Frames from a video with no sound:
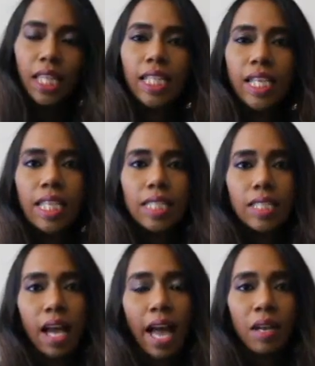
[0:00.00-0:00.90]
The next
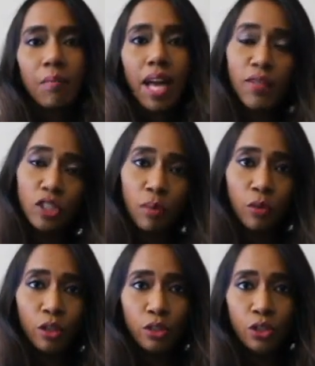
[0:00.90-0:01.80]
handbag which I'm
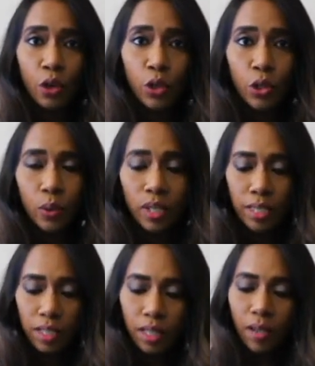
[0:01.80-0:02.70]
going to show you
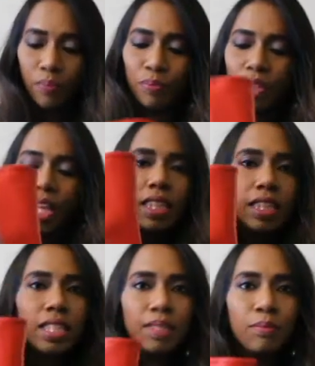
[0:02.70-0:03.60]
is
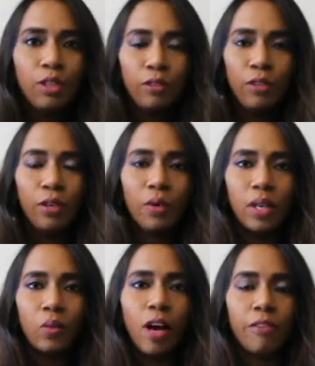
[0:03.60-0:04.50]
this beautiful
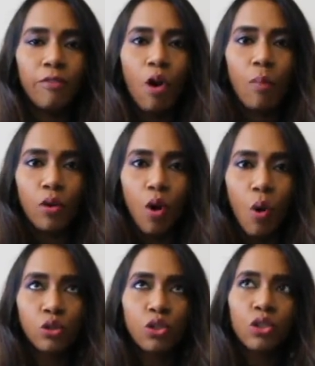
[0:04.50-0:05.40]
red one from
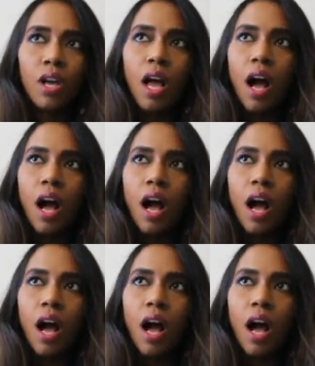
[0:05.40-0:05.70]
Coach.